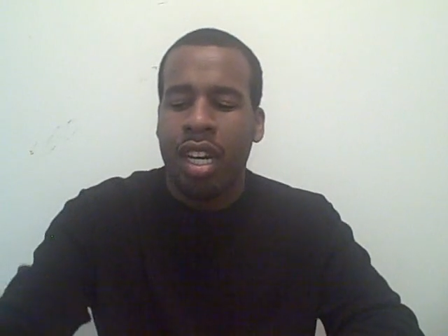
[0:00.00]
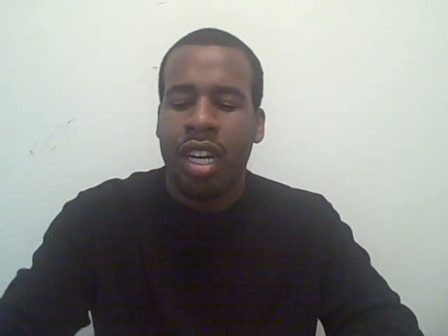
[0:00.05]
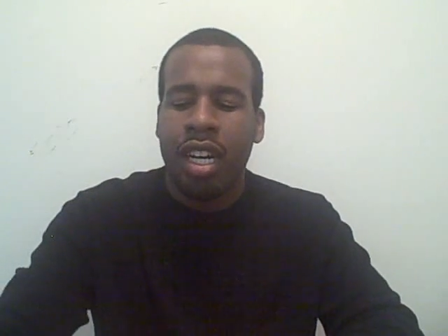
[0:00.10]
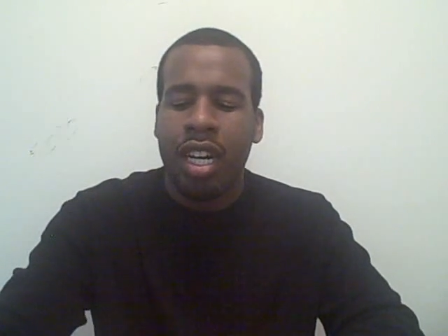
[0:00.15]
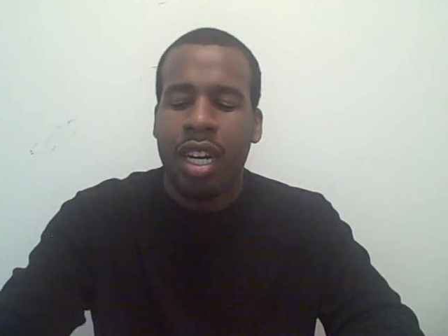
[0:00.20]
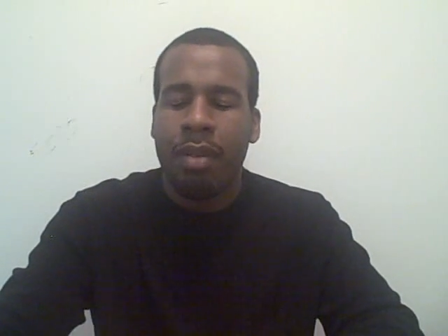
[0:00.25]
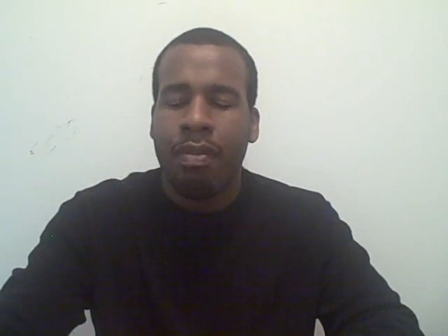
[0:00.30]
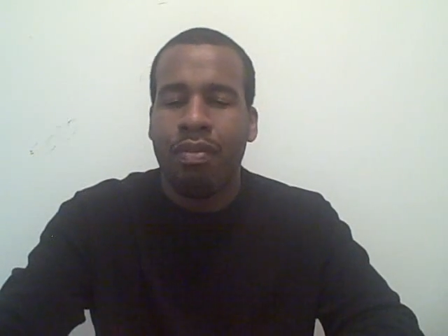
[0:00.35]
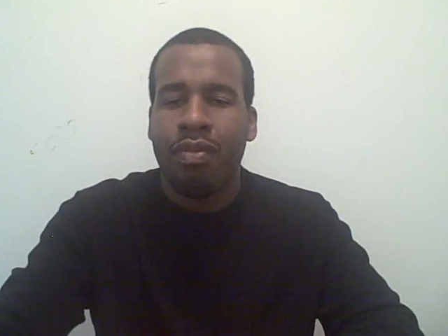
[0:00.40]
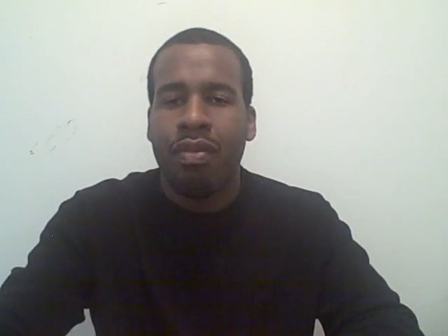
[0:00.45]

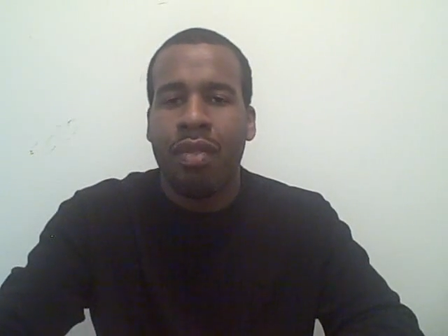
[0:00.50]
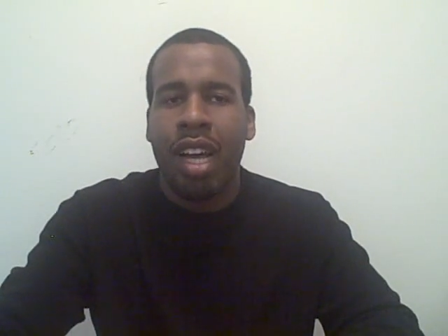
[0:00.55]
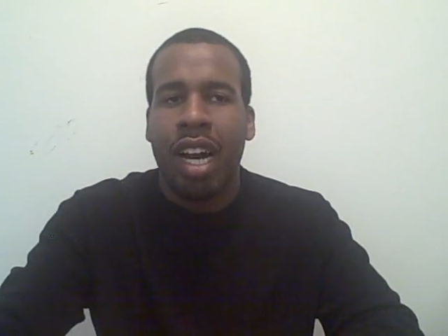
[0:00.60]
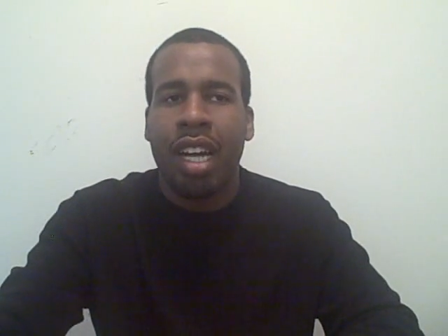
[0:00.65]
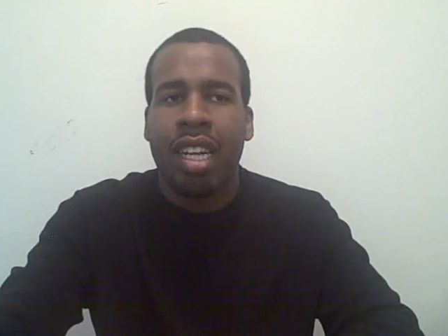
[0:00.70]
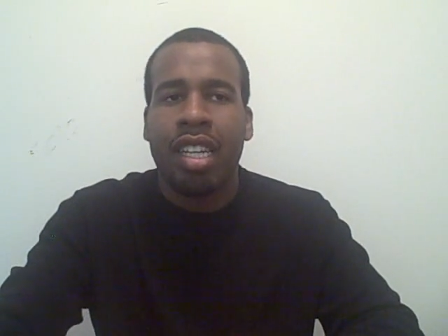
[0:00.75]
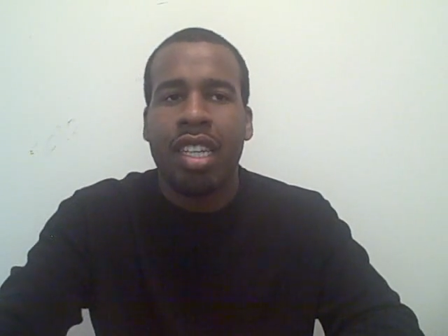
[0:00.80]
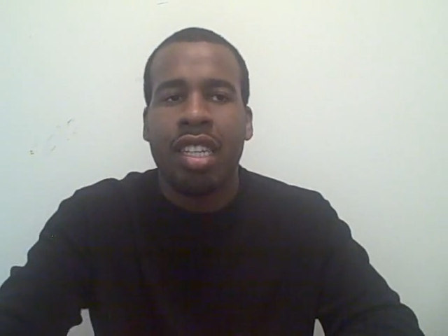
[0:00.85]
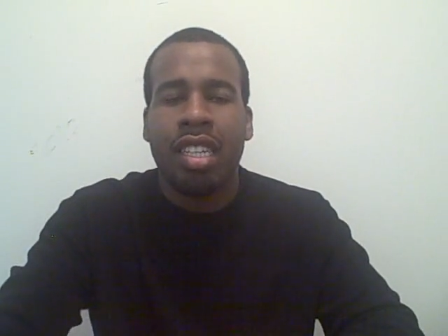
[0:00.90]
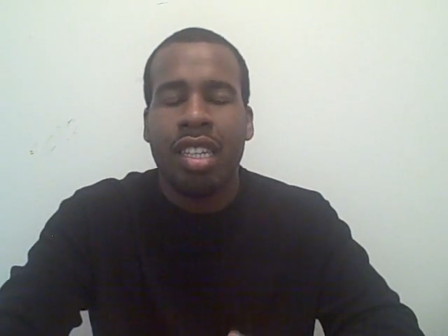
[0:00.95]
Um,
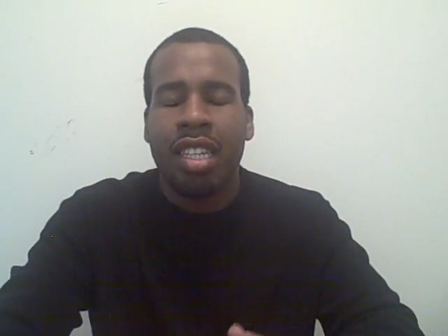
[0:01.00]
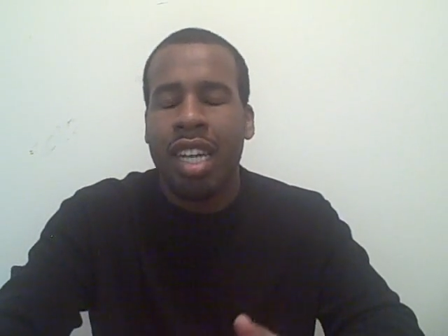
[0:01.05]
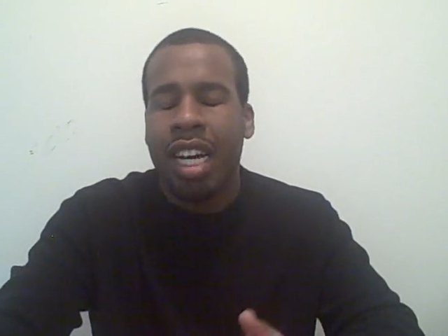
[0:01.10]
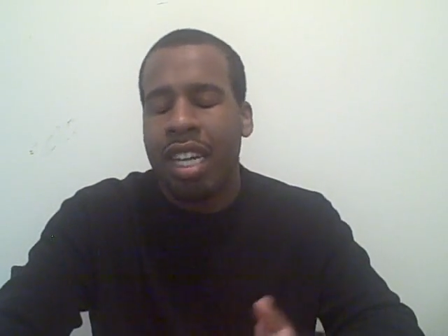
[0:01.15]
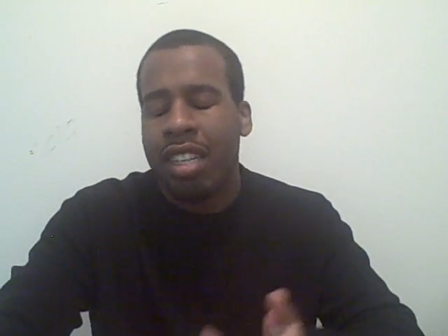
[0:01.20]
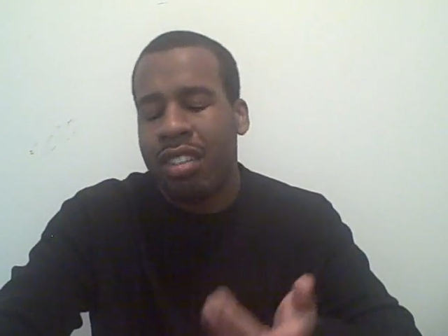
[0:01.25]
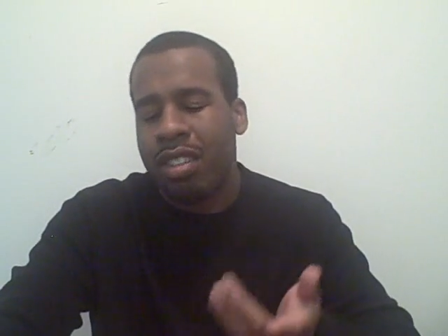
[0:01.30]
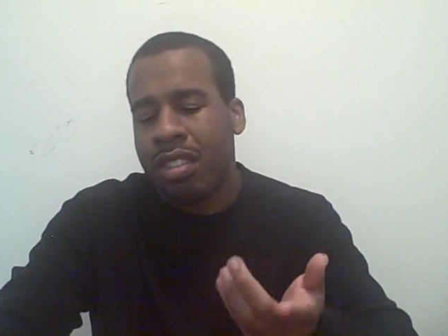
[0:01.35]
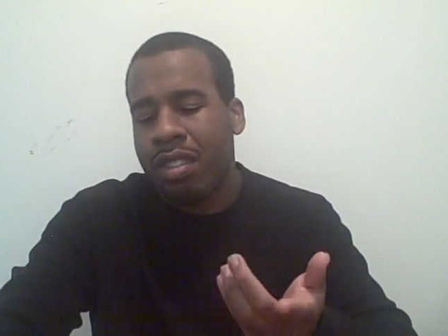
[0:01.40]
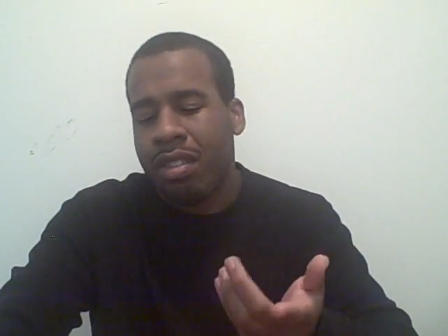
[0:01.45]
not in
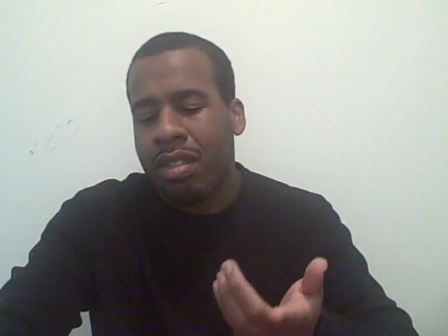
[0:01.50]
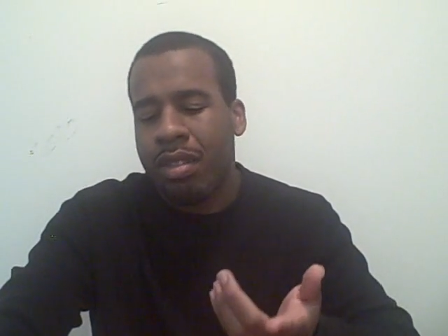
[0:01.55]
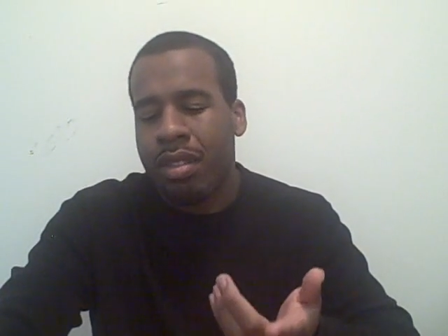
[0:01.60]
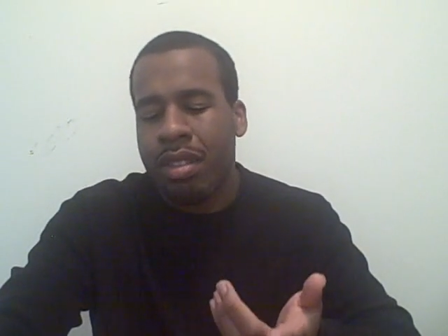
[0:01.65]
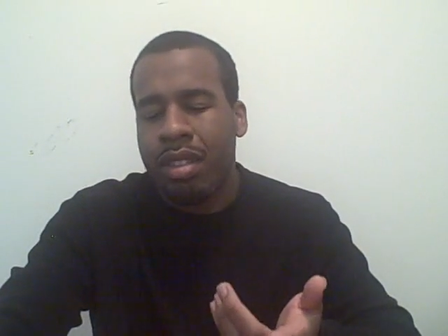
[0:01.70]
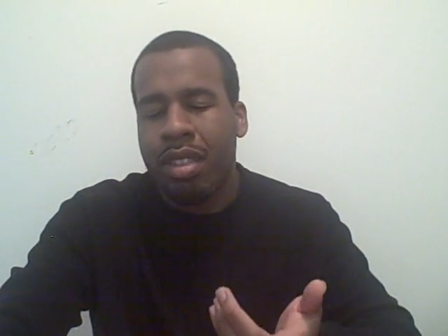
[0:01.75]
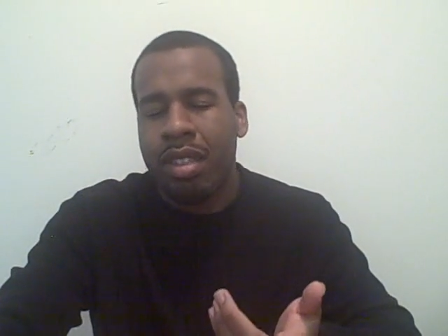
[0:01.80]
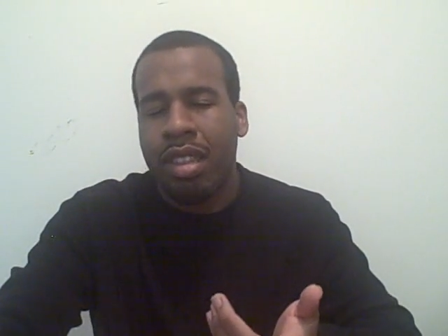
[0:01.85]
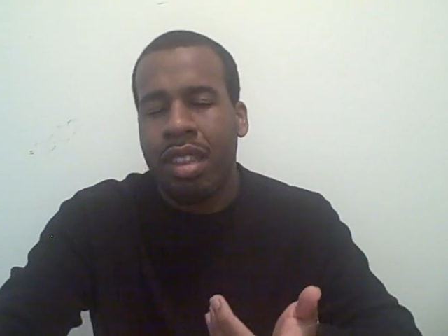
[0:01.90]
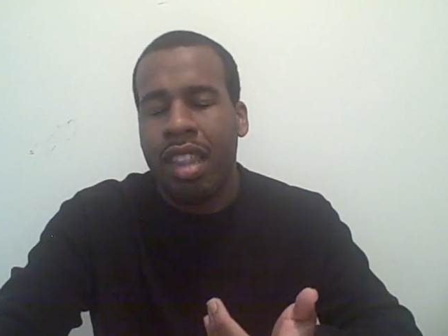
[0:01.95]
not
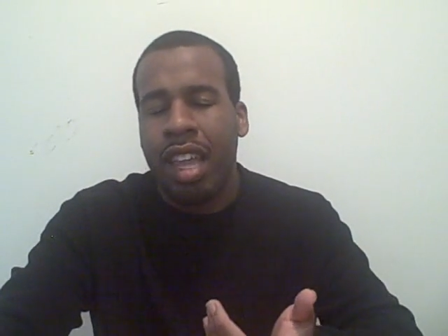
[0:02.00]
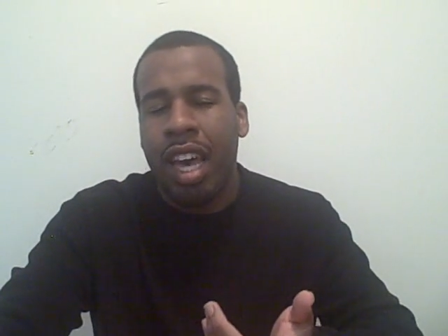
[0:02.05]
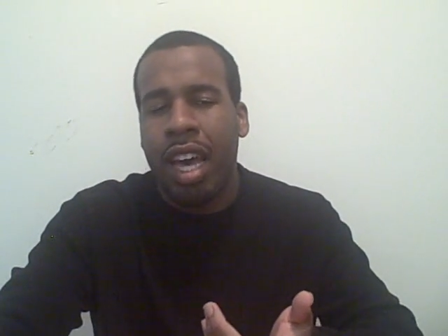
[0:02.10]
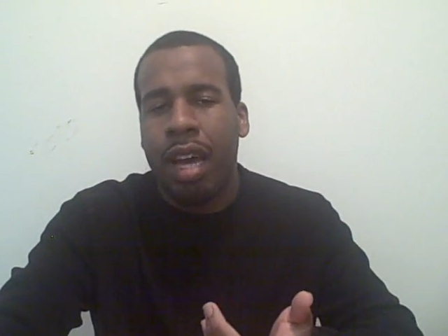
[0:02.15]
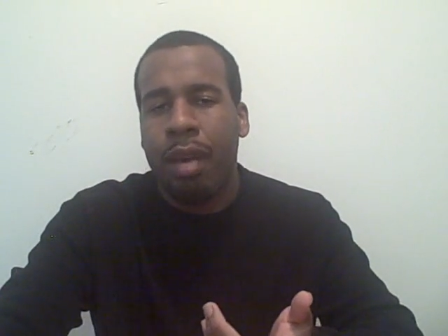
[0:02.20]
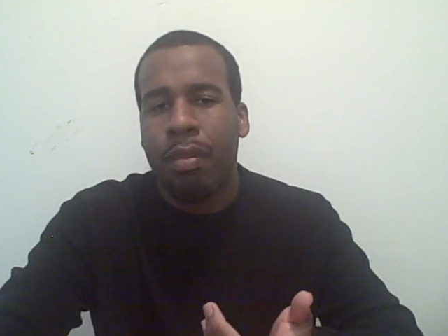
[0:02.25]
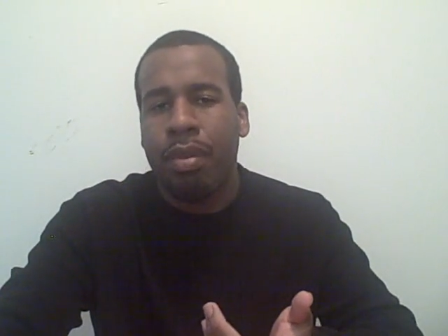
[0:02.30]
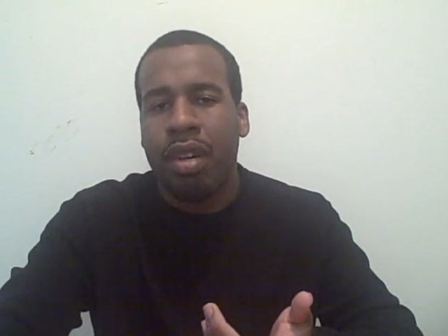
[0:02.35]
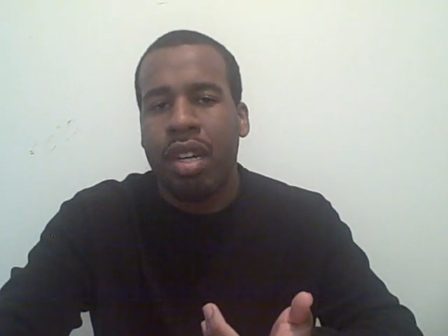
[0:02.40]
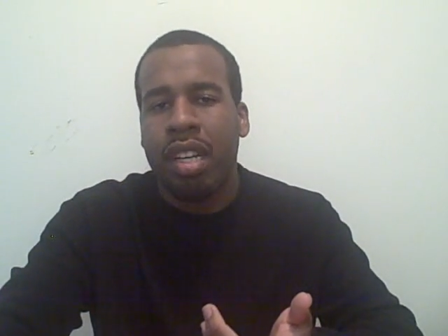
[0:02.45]
just that,